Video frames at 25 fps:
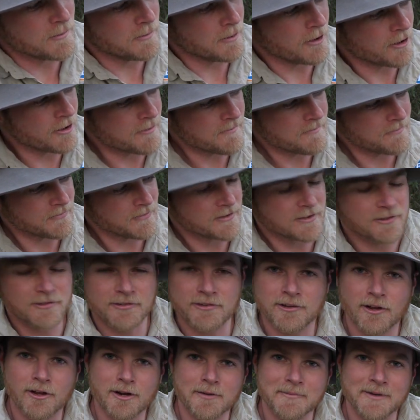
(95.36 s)
the bottom,
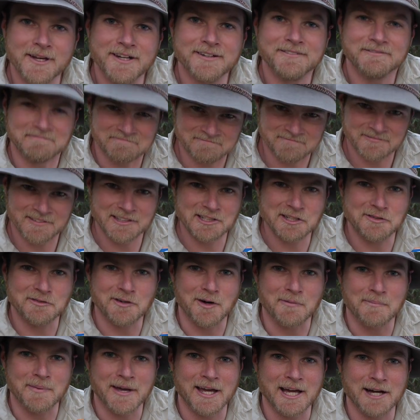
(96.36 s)
slot them in, and you've
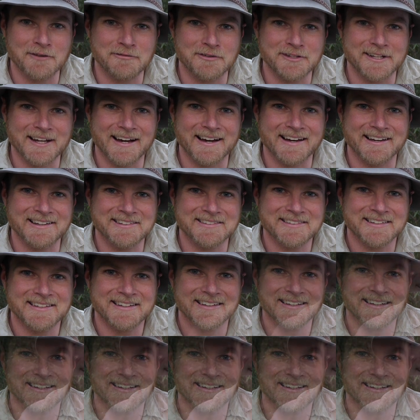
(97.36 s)
got power for days.